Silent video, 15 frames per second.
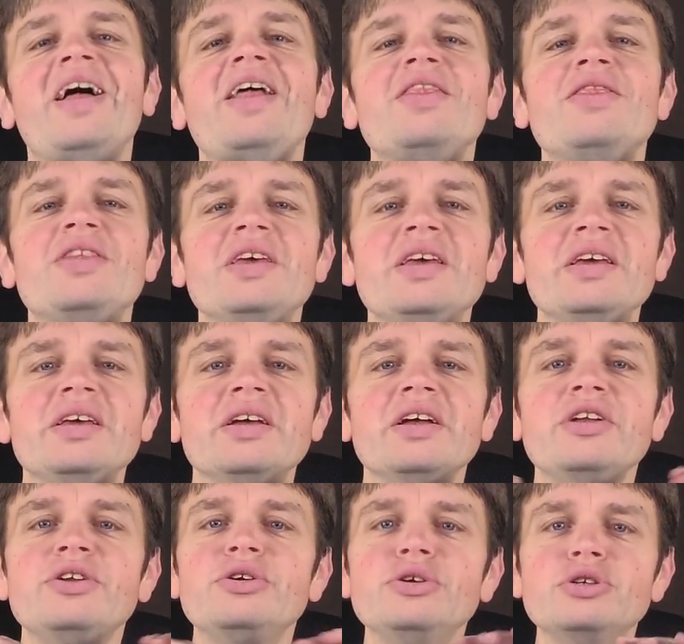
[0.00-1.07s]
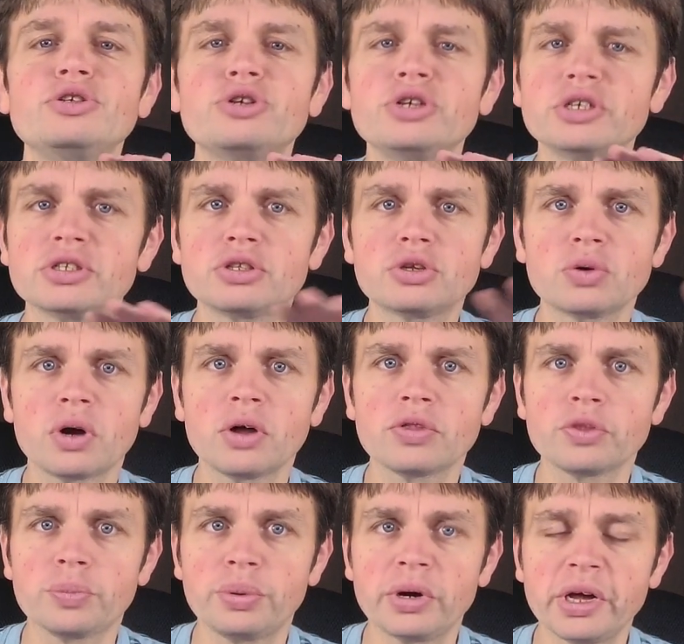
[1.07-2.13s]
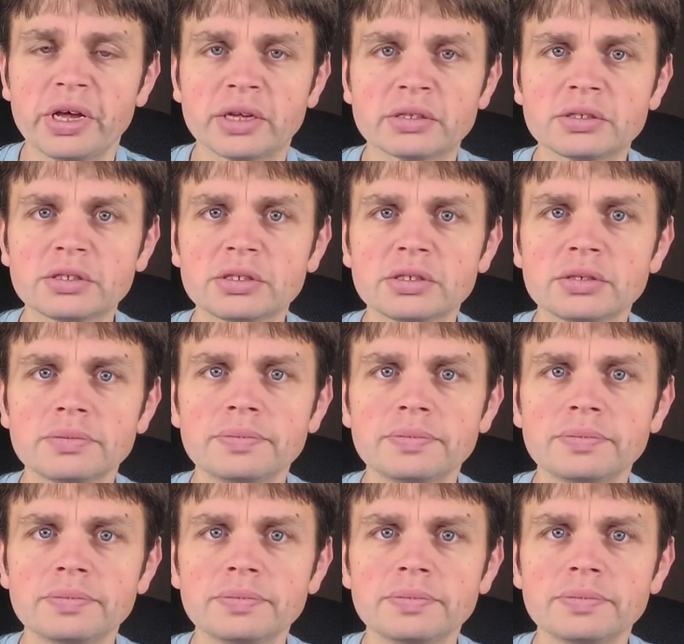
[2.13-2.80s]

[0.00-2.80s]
the nutrients throughout the plants.